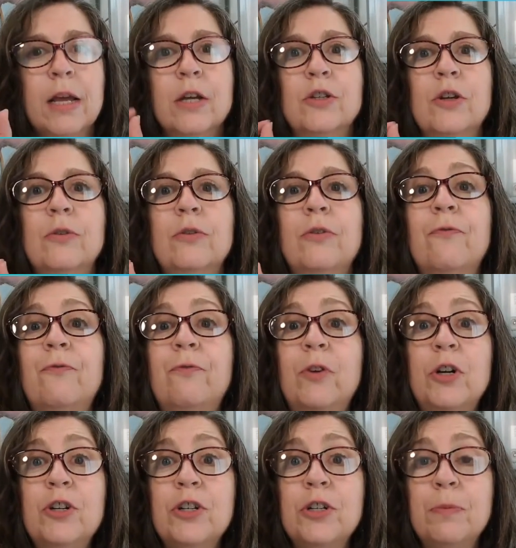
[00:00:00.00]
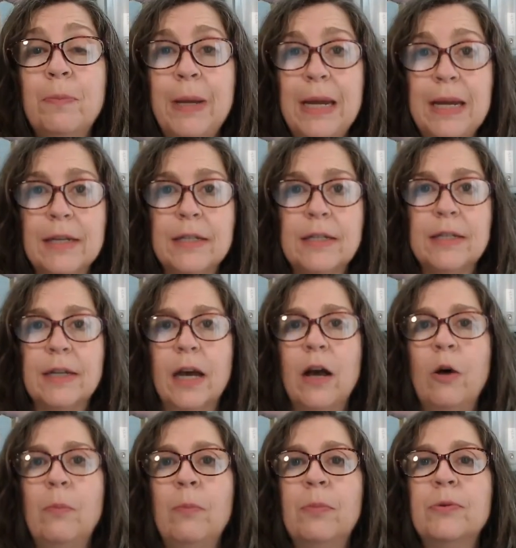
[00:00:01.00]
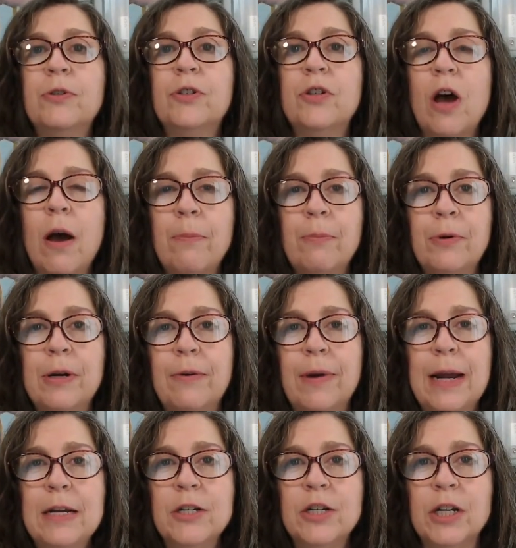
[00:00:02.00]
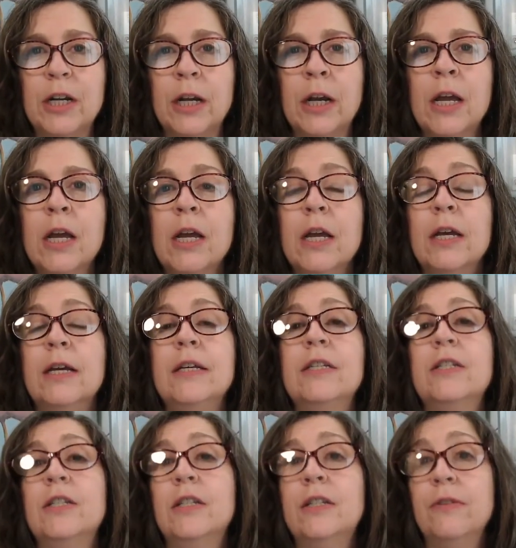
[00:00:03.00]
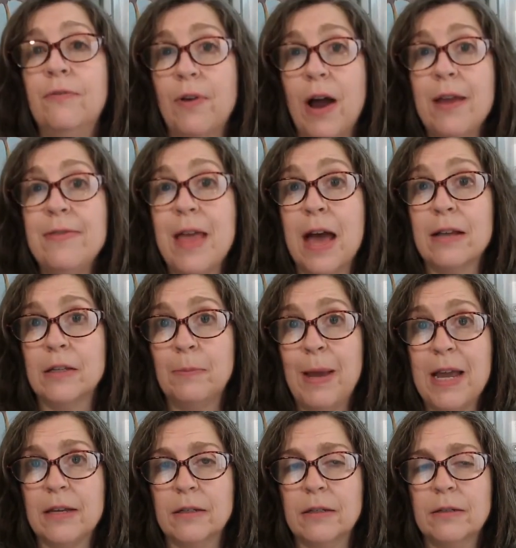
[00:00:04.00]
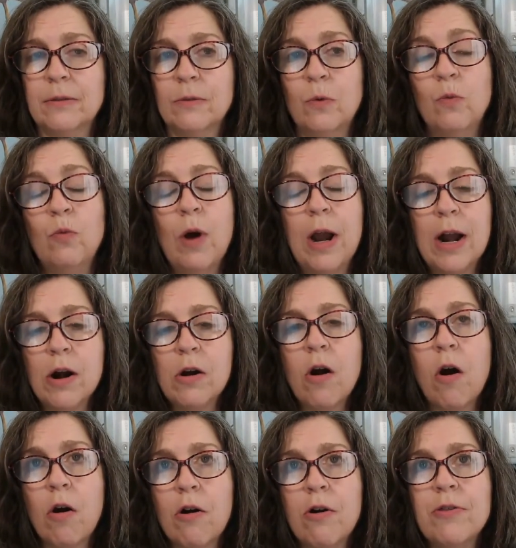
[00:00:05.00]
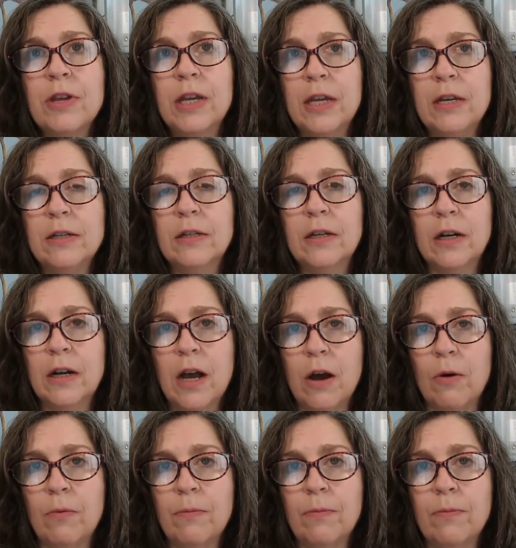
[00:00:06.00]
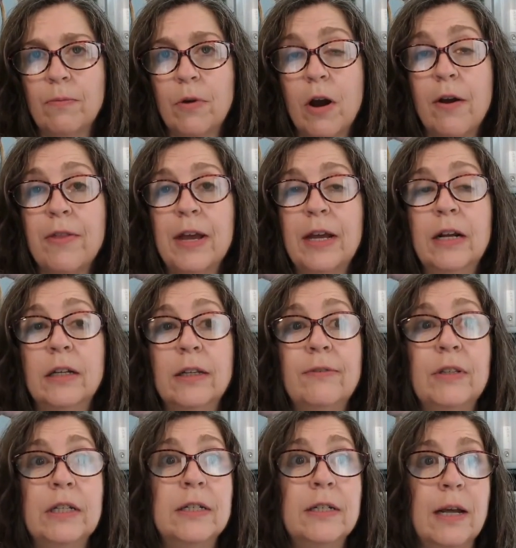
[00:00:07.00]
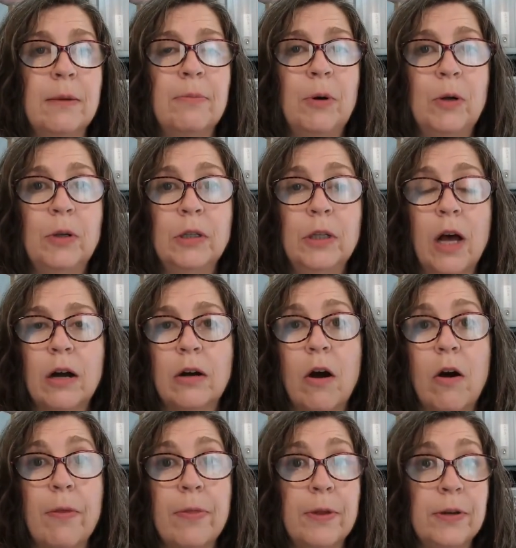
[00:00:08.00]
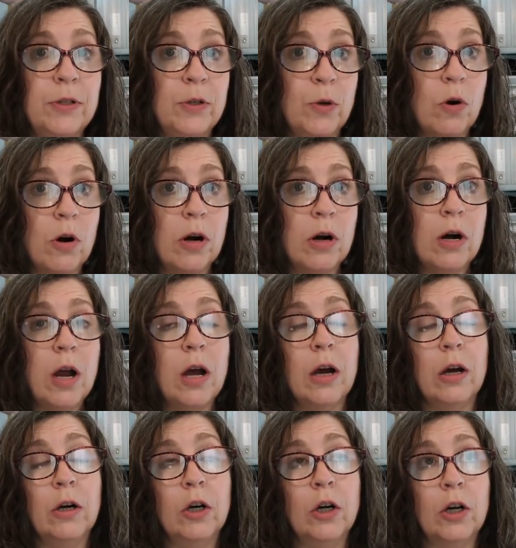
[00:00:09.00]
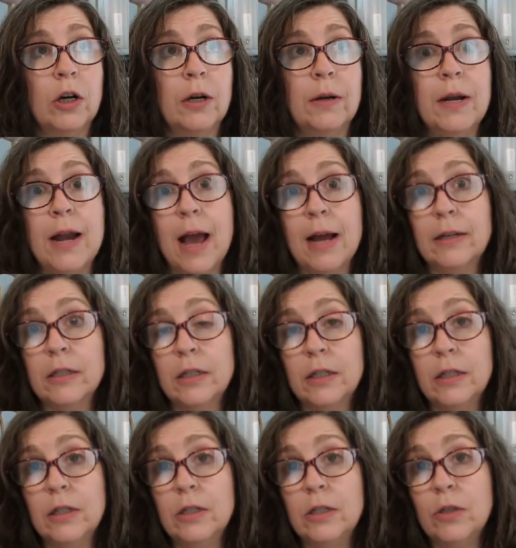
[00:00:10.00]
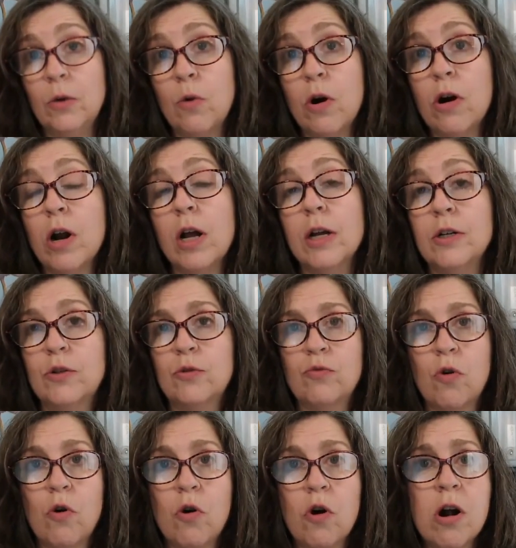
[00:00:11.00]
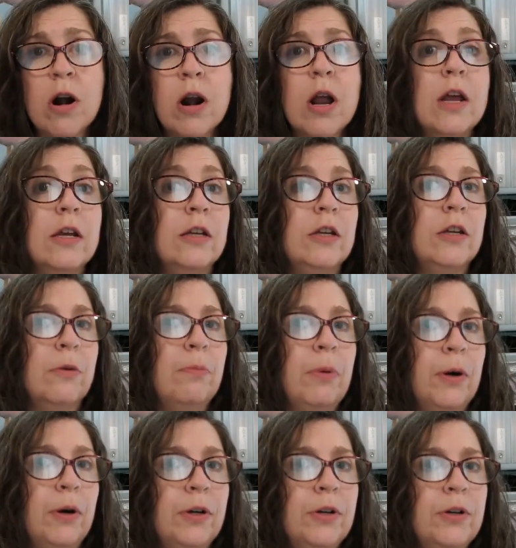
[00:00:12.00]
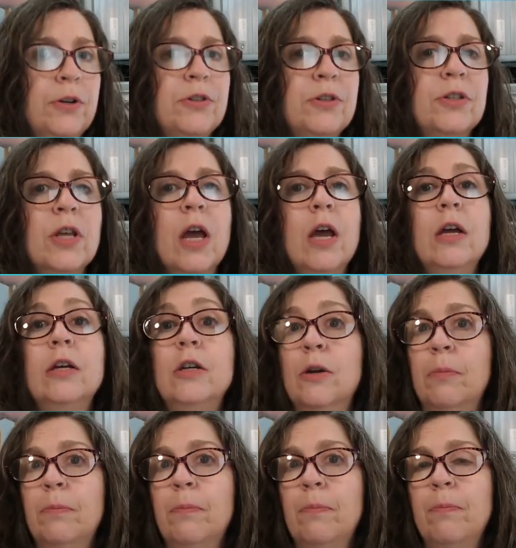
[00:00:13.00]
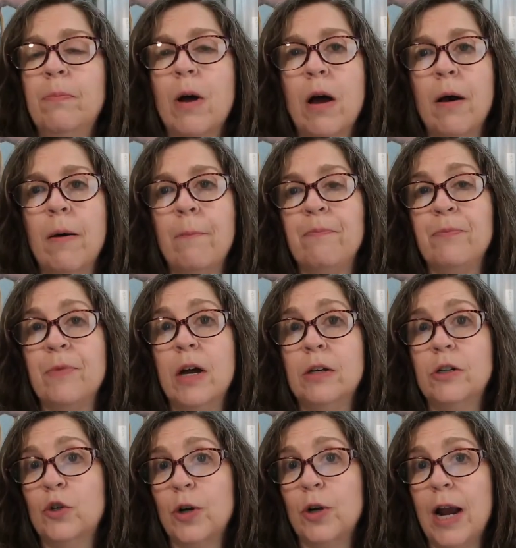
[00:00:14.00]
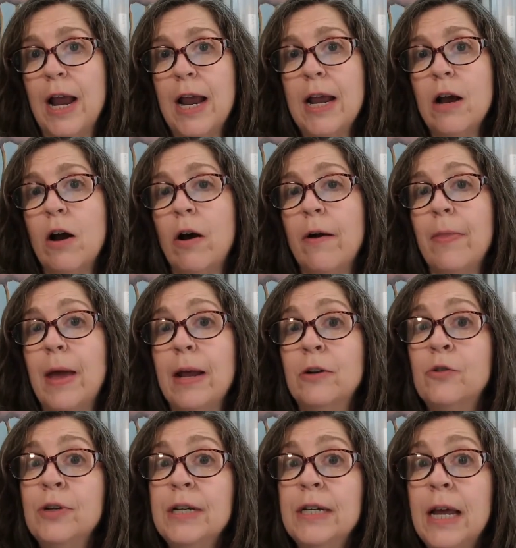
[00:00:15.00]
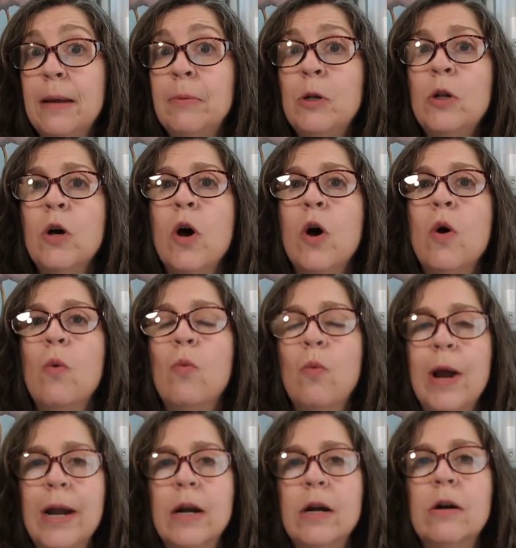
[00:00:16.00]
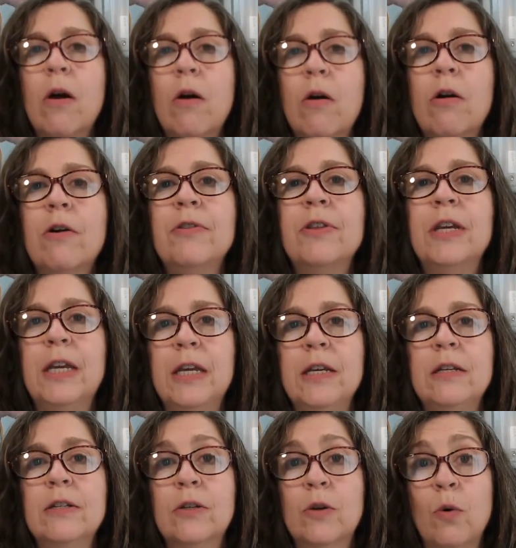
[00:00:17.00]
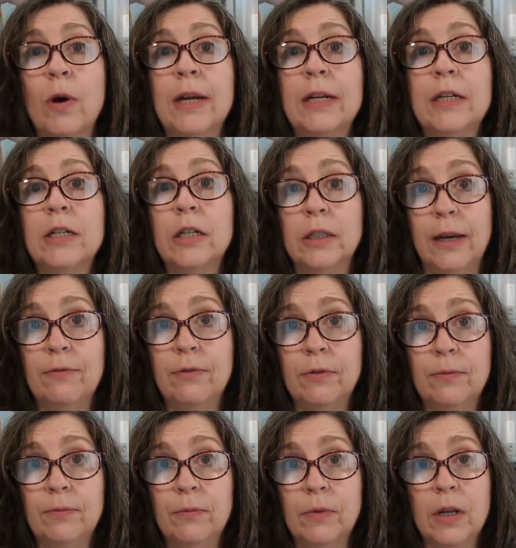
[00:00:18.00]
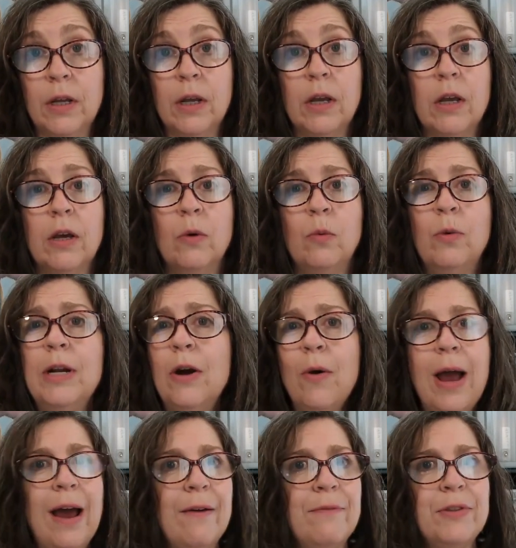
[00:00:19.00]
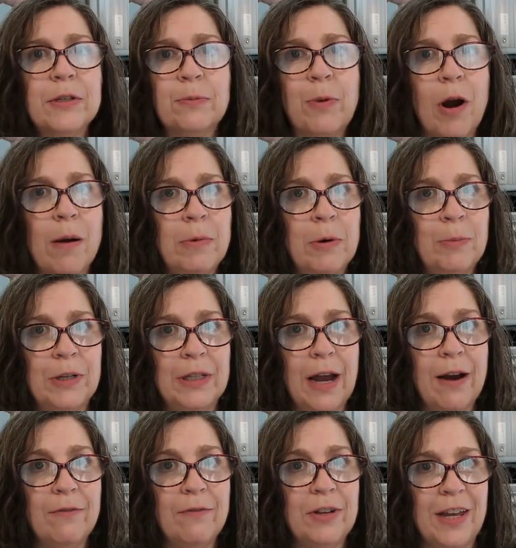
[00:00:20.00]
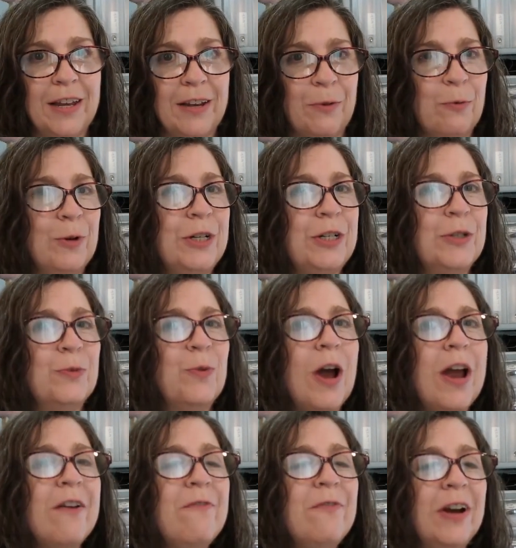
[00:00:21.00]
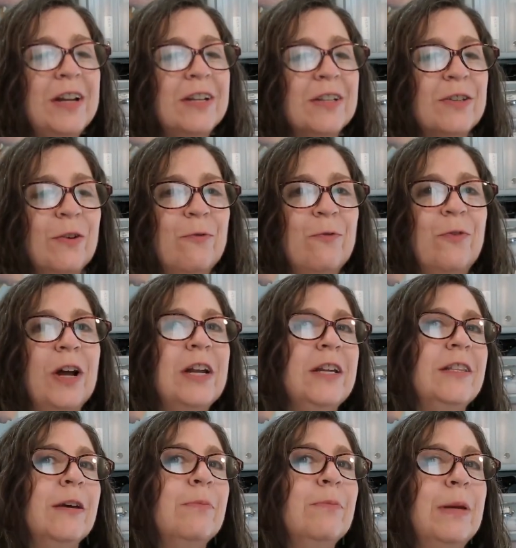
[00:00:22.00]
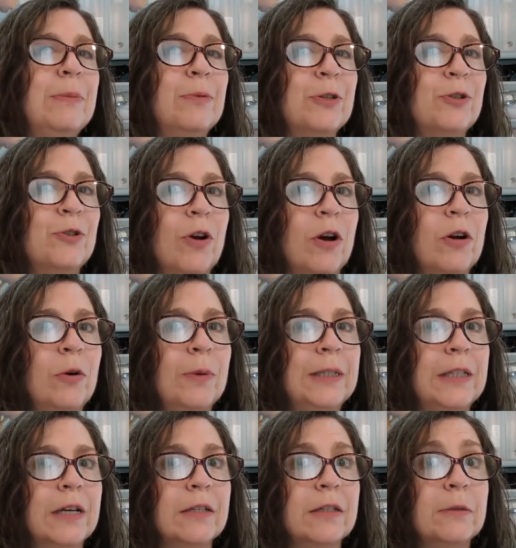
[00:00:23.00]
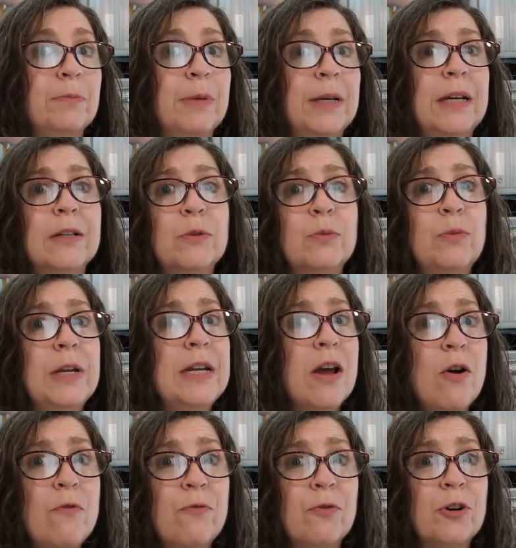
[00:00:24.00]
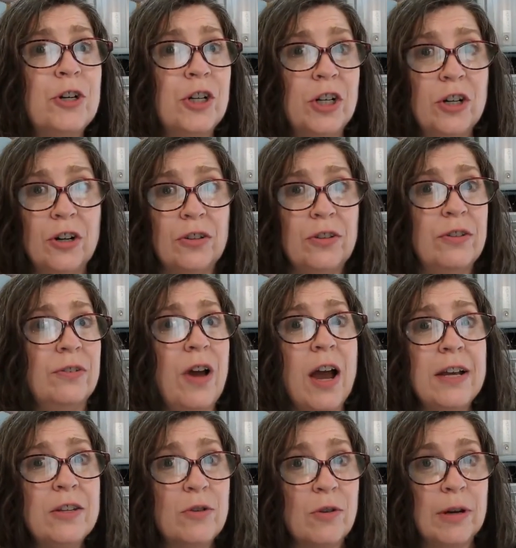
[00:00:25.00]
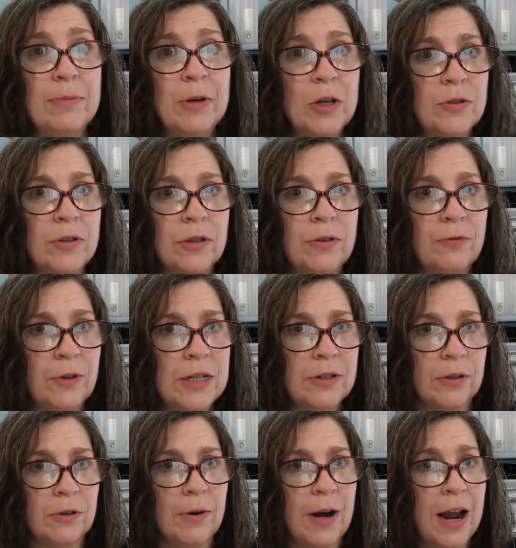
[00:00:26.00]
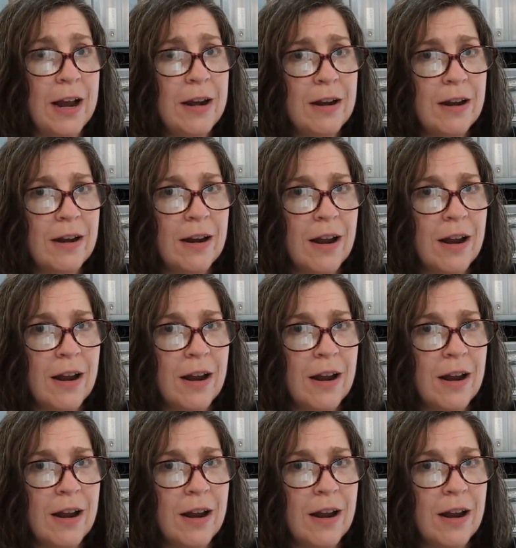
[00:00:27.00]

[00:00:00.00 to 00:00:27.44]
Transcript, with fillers: So the first piece to help stop rearranging is to define that space. Where are the keys going to go? Are they going to live in the deadbolt lock on the door, a hook next to the door, a drawer, your purse, your um, a tray on the entry table? Where are the keys going to live? We don't have this problem with everything, which is why I find it so funny that people struggle with this, because we know for sure the ice cream goes in the freezer, right?